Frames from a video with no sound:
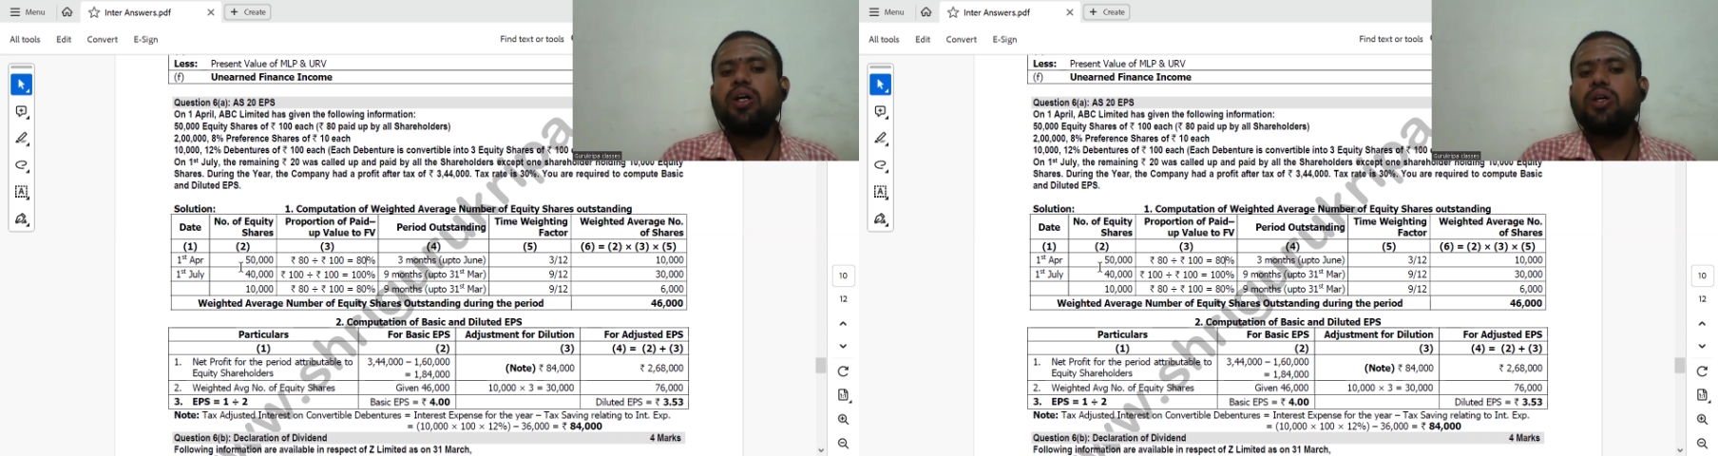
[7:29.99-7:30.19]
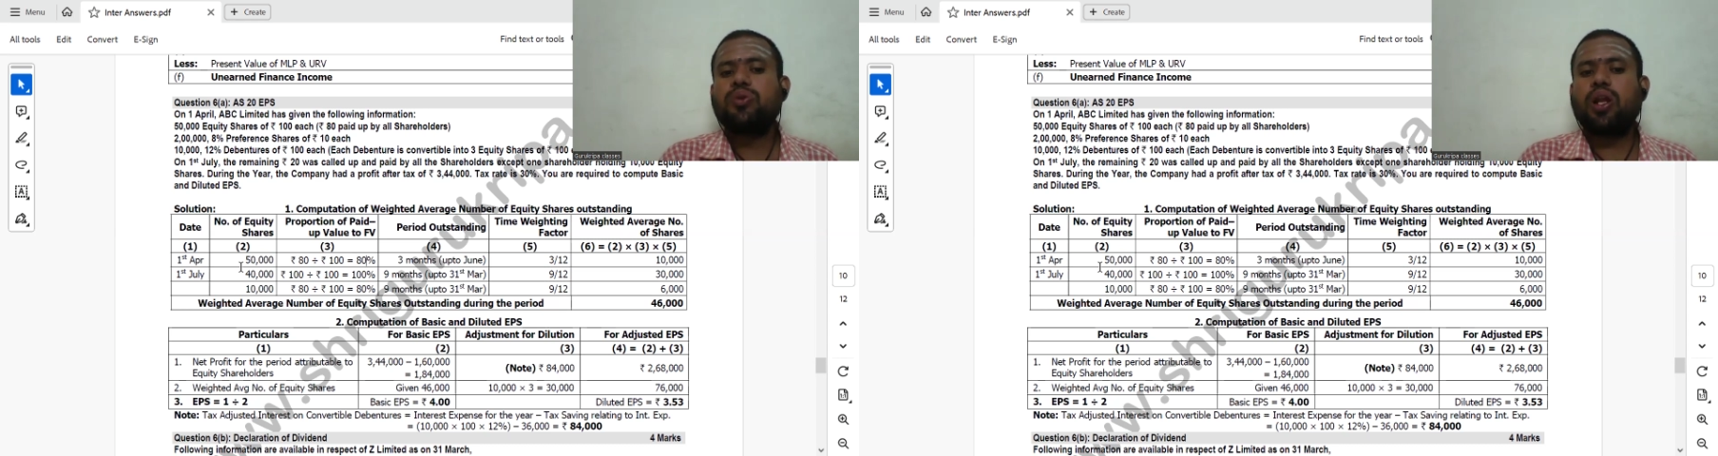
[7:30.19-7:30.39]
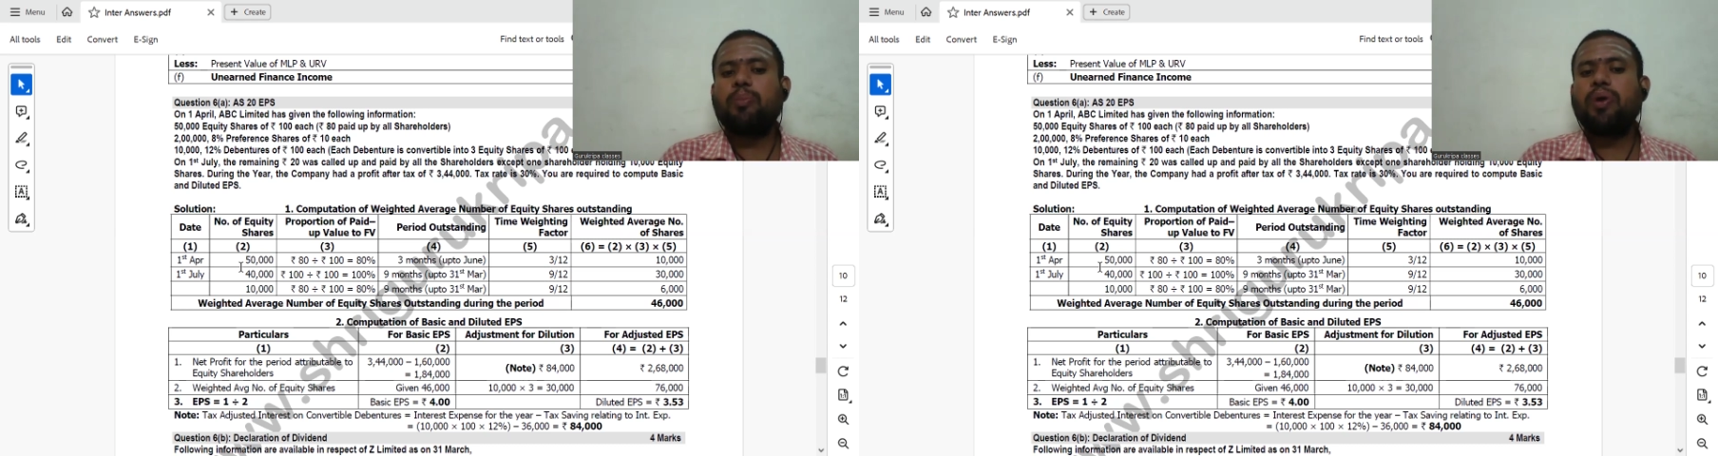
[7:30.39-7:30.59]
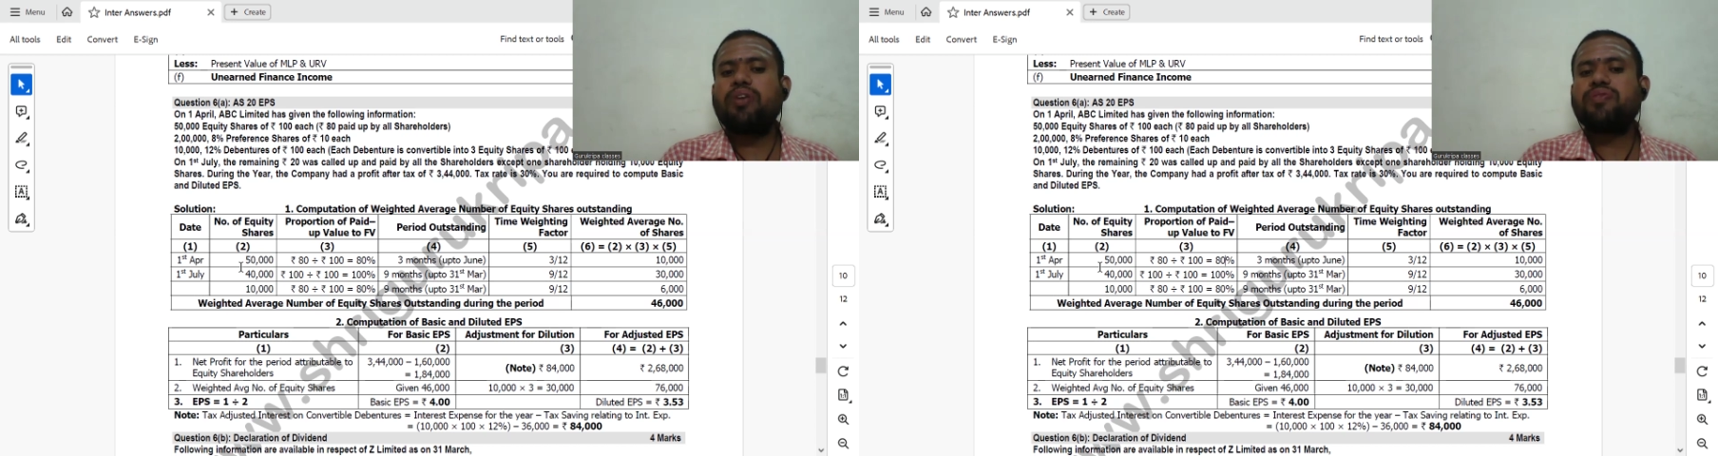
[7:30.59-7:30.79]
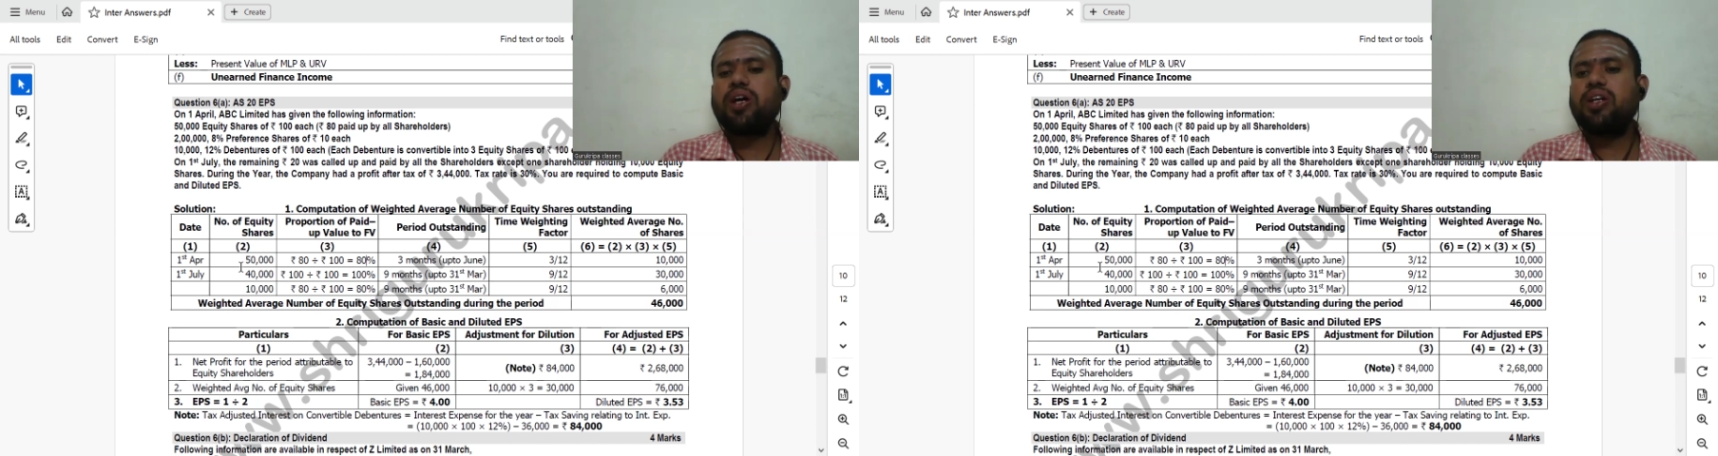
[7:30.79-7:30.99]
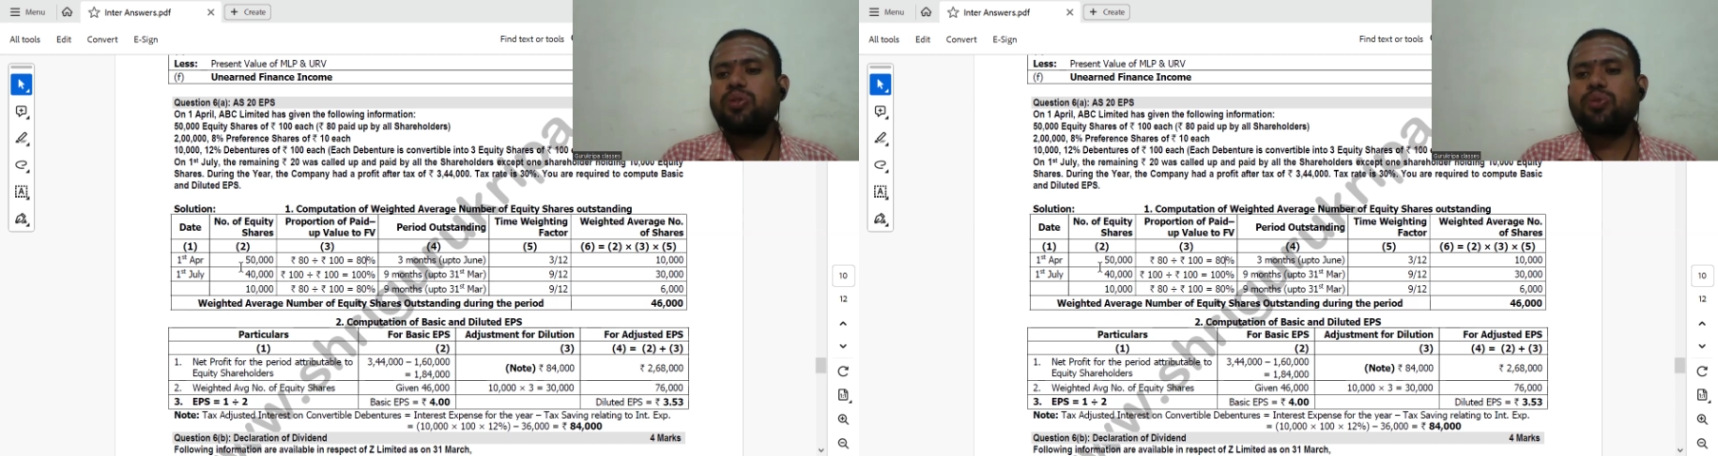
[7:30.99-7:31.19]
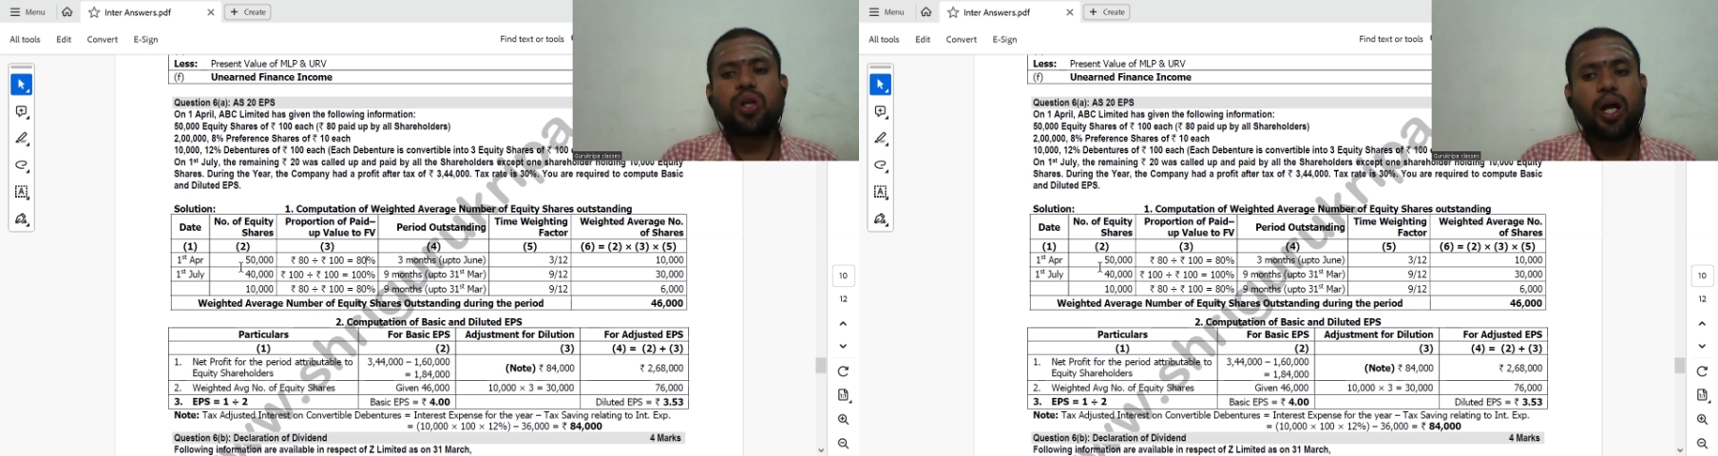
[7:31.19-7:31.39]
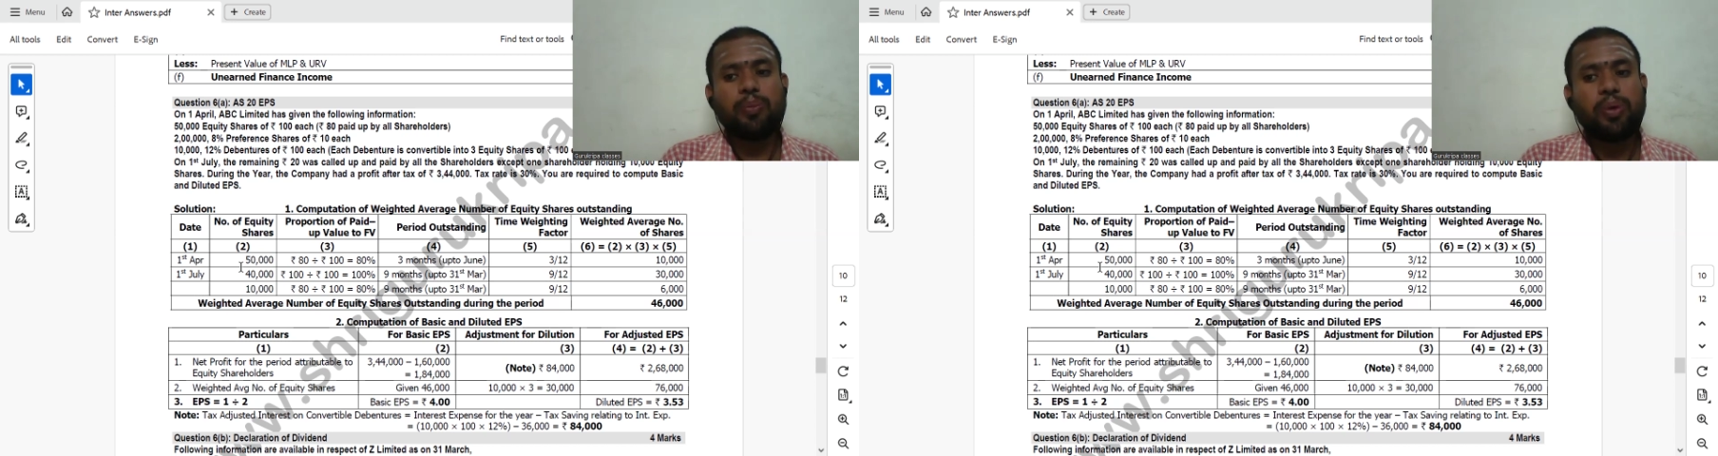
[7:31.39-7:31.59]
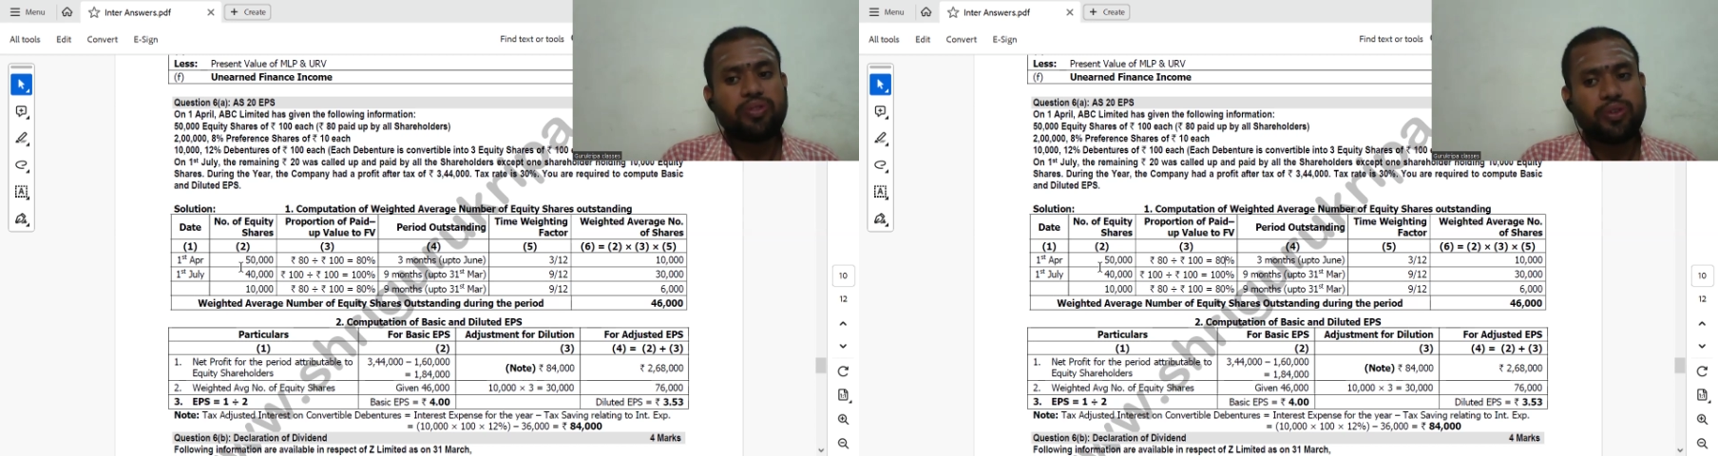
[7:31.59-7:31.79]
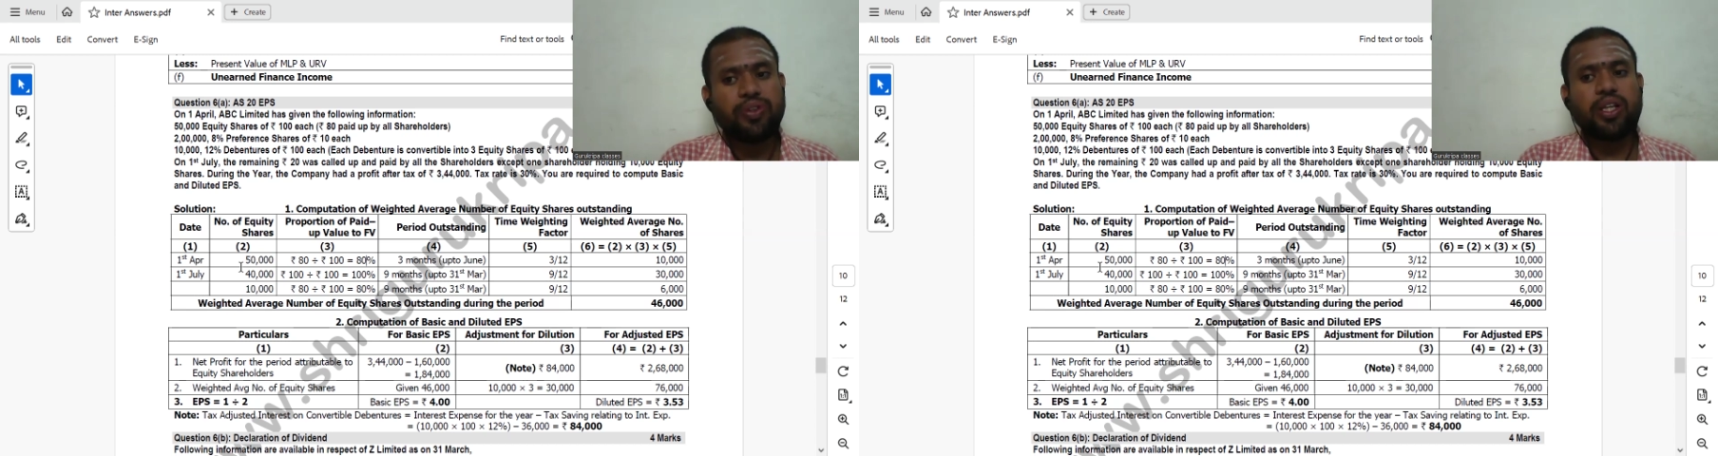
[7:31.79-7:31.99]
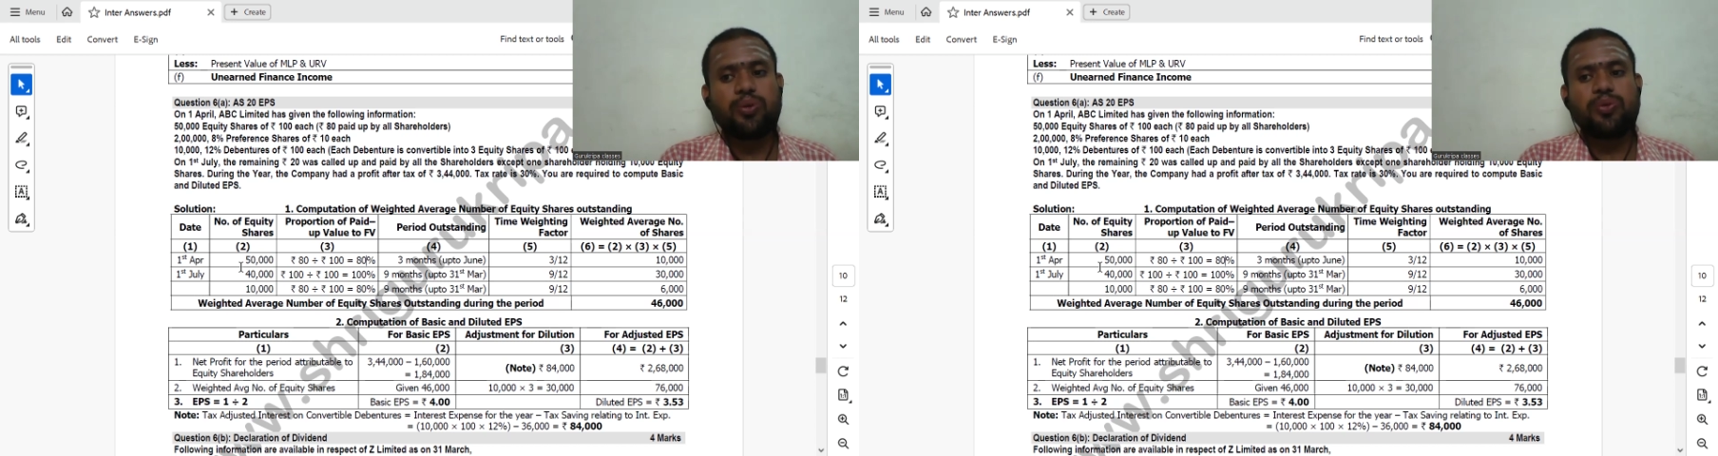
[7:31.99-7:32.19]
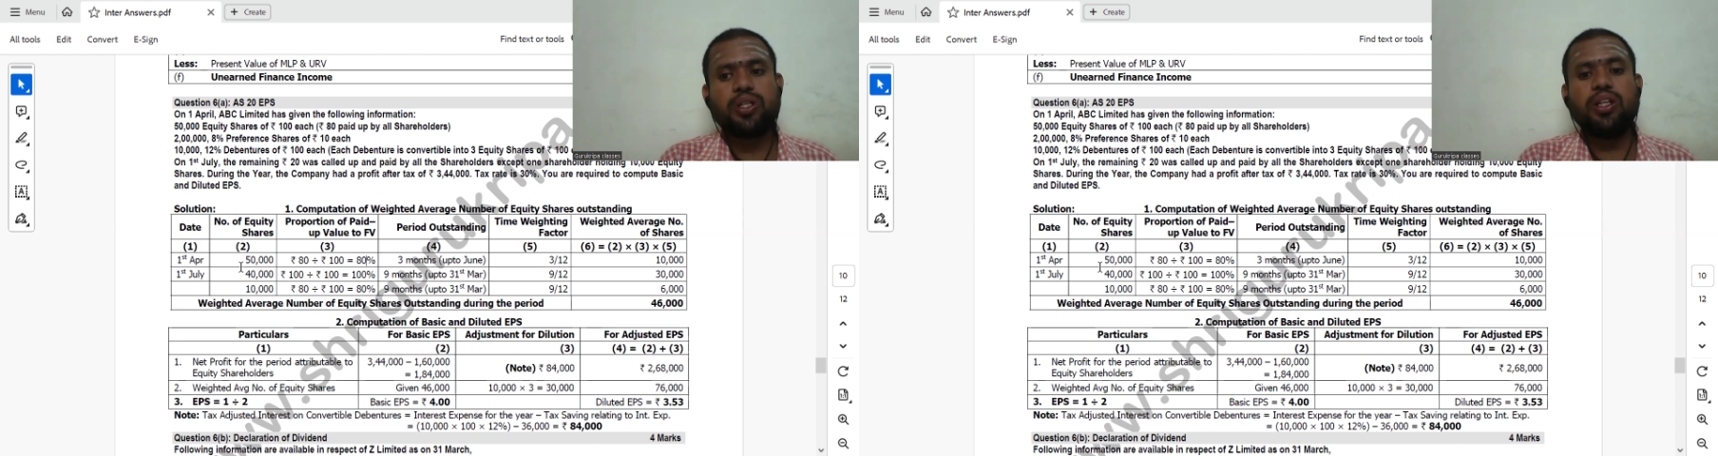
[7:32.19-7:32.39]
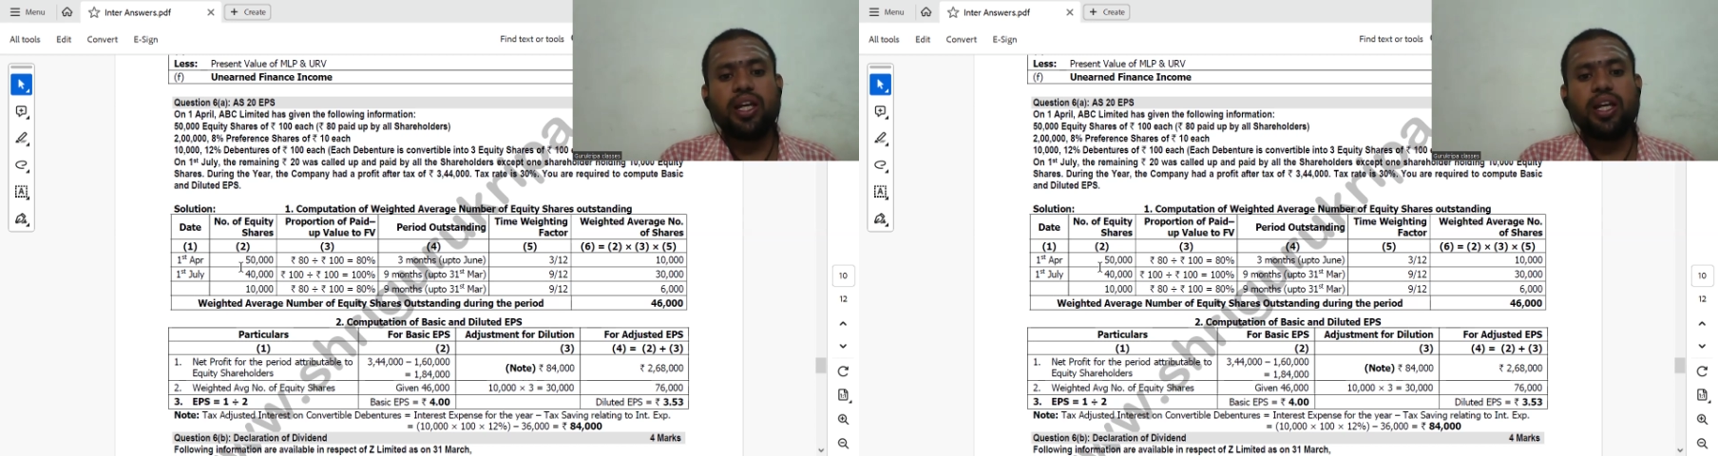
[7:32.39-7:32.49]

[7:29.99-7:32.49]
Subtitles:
So number of shares should not be 50,000.